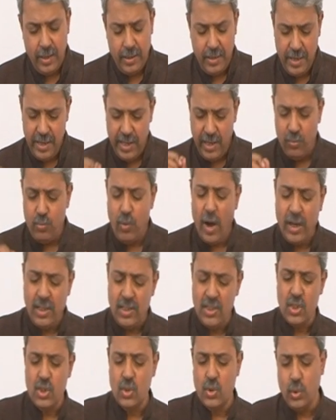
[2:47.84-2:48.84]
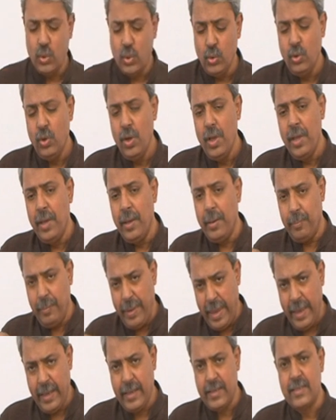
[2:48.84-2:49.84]
he wants to
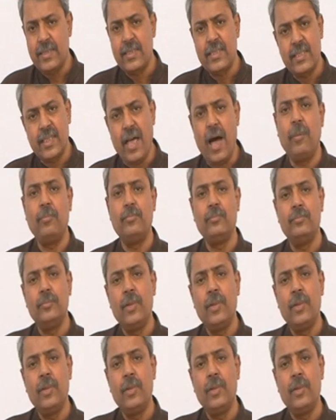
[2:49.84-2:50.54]
make some